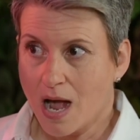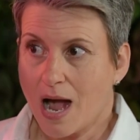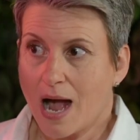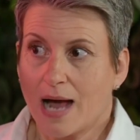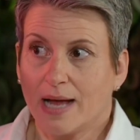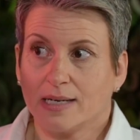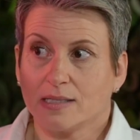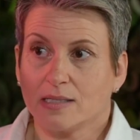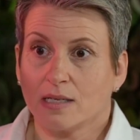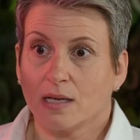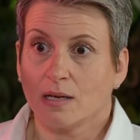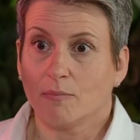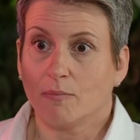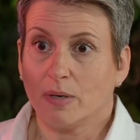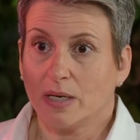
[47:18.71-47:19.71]
And
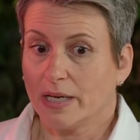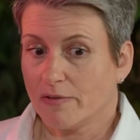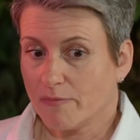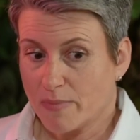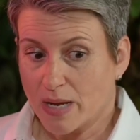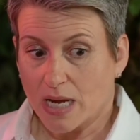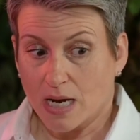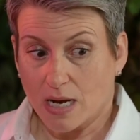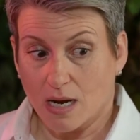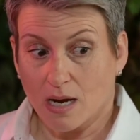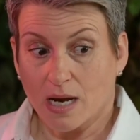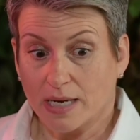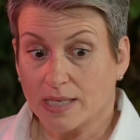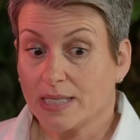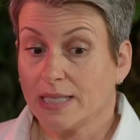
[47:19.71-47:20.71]
believe me,
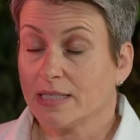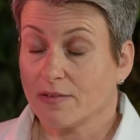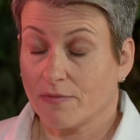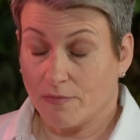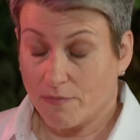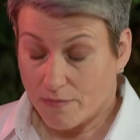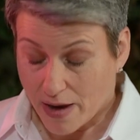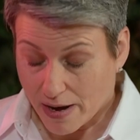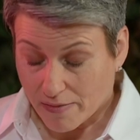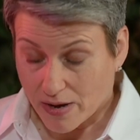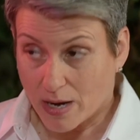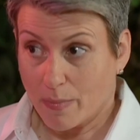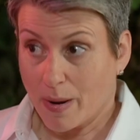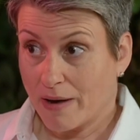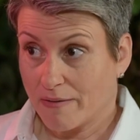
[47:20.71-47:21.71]
it is very
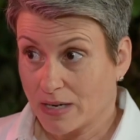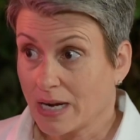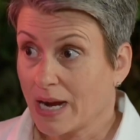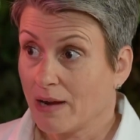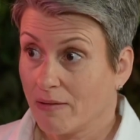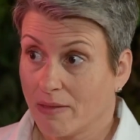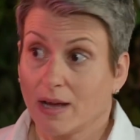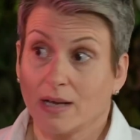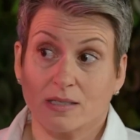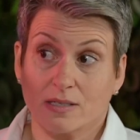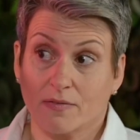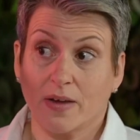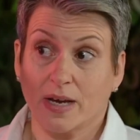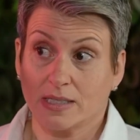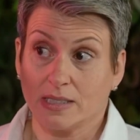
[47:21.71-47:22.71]
apparent how that has
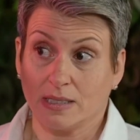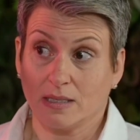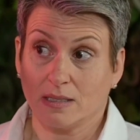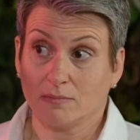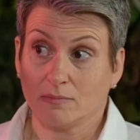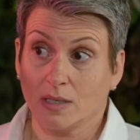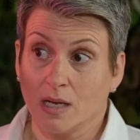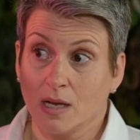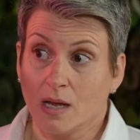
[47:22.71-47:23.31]
affected them.